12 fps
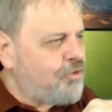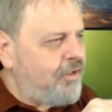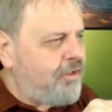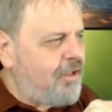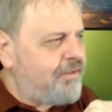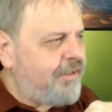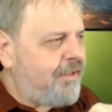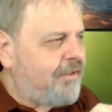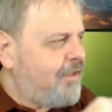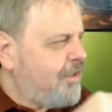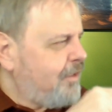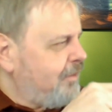What's going on
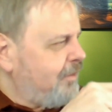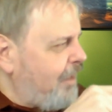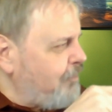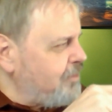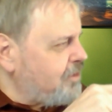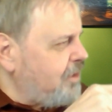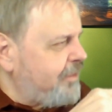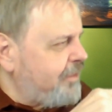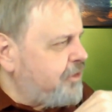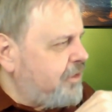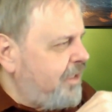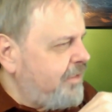there? That was kind
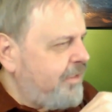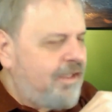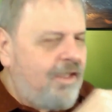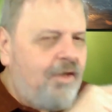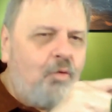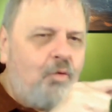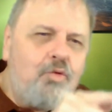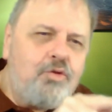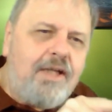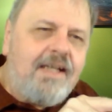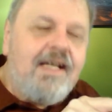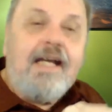of shady.
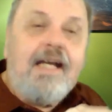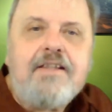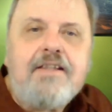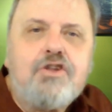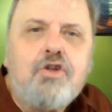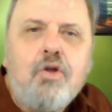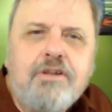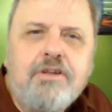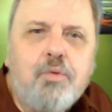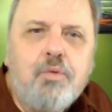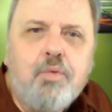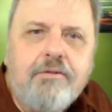Who's that? This code
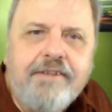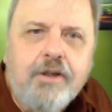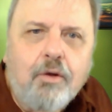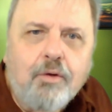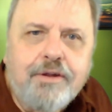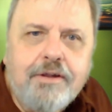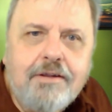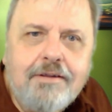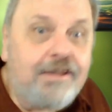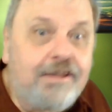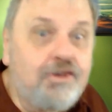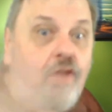is a worry code.
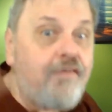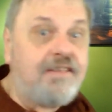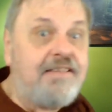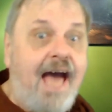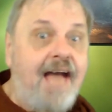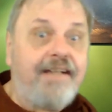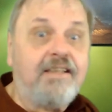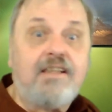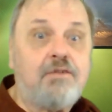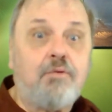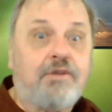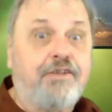It gets all this data. It
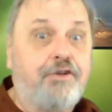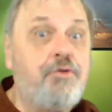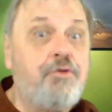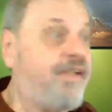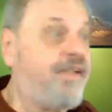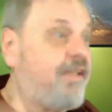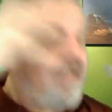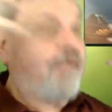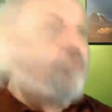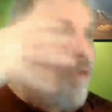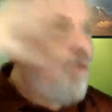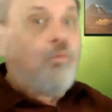doesn't know what to do with it. It's
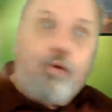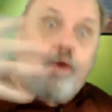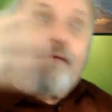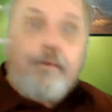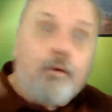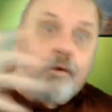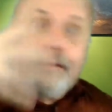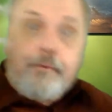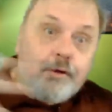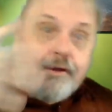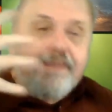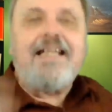like worry,
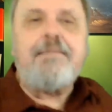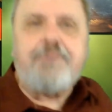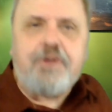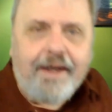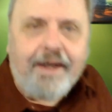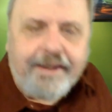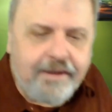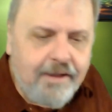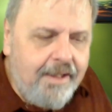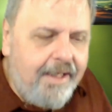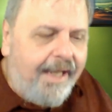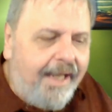worry, worry. Keeps you awake.
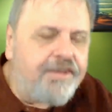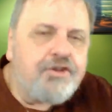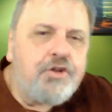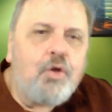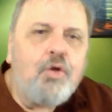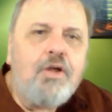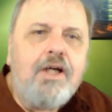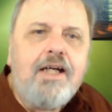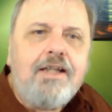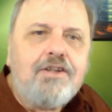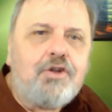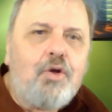And so,
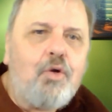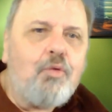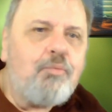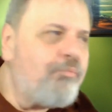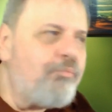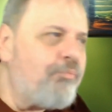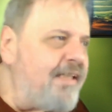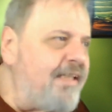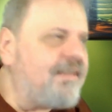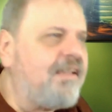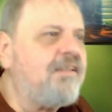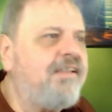so
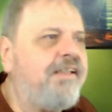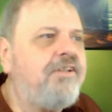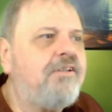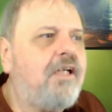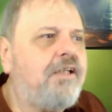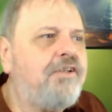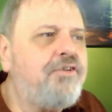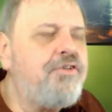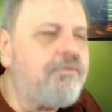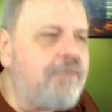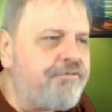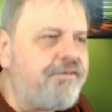basically, you got to
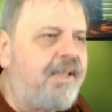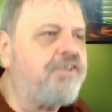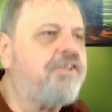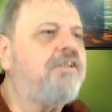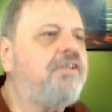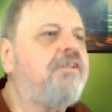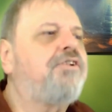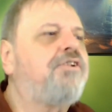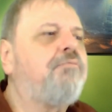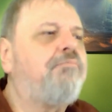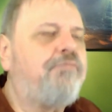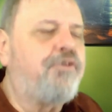do the reflection
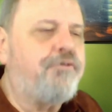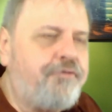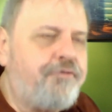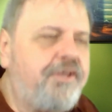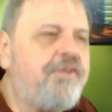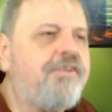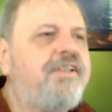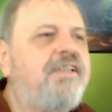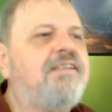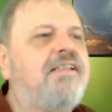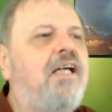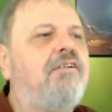to to figure
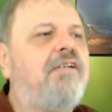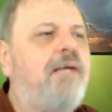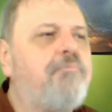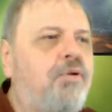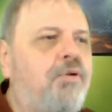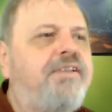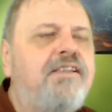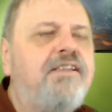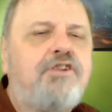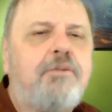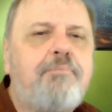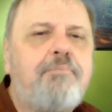things out and put
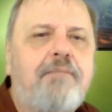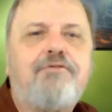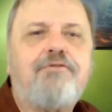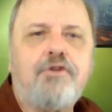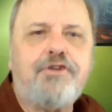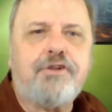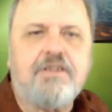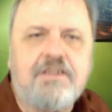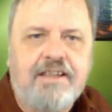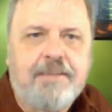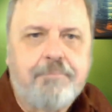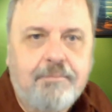things to bed before you
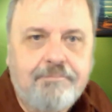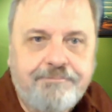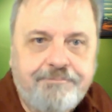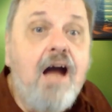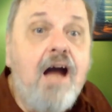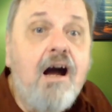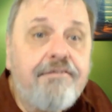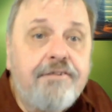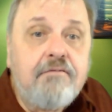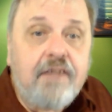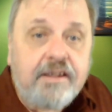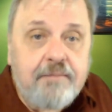can sleep. I
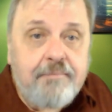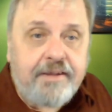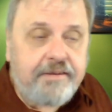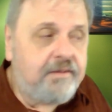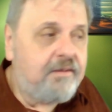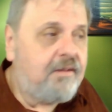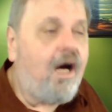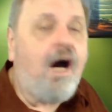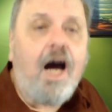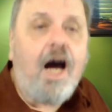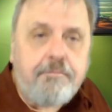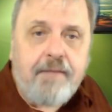often recommend
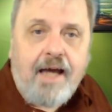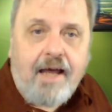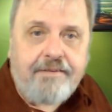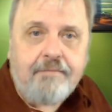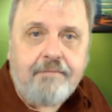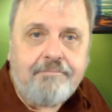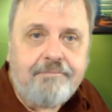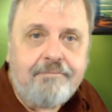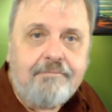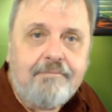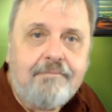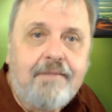a hot bath
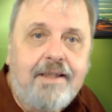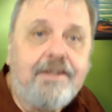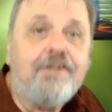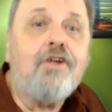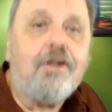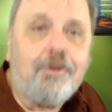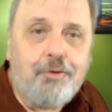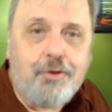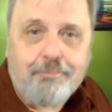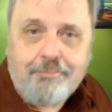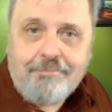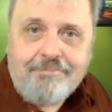in a dark
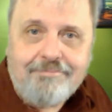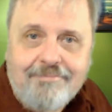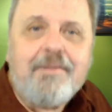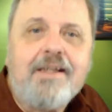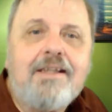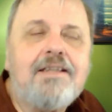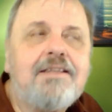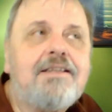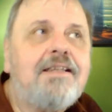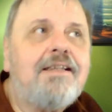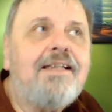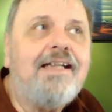room
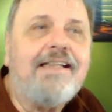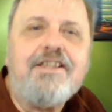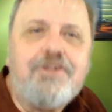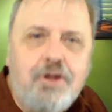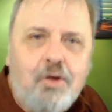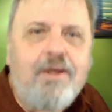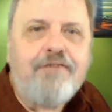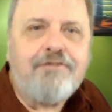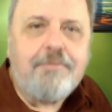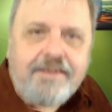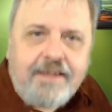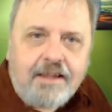because it gets you away
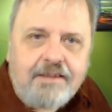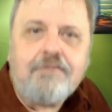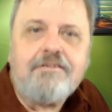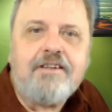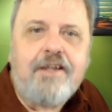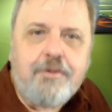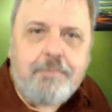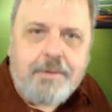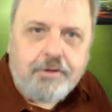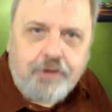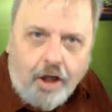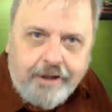from the telephone and other
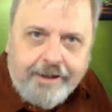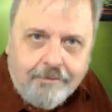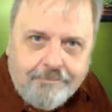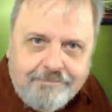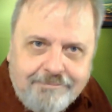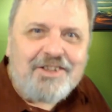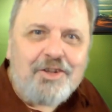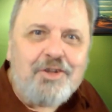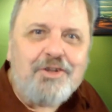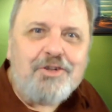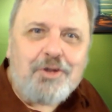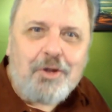people talking.
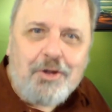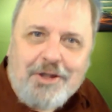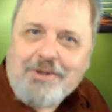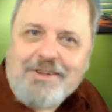So, so